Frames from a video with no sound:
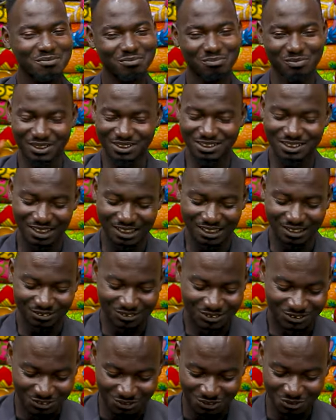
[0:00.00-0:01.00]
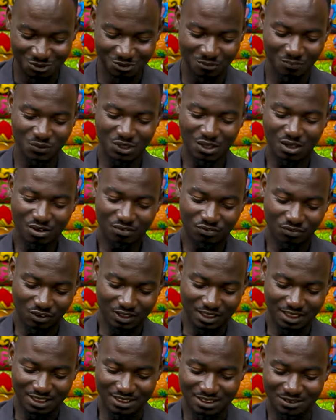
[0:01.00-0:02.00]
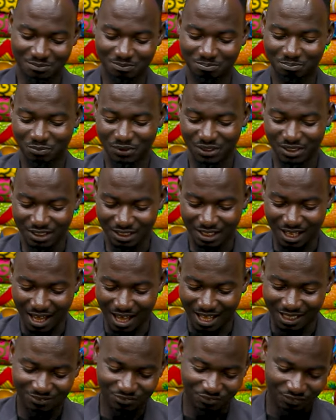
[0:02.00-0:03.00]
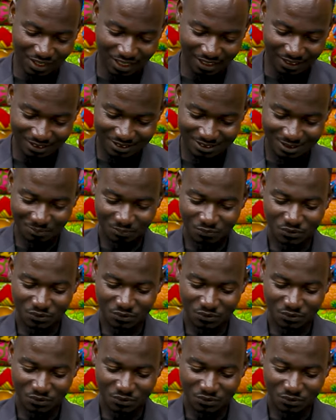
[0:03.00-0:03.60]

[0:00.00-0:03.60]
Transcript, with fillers: big shout outs to you yeah. for this big advice.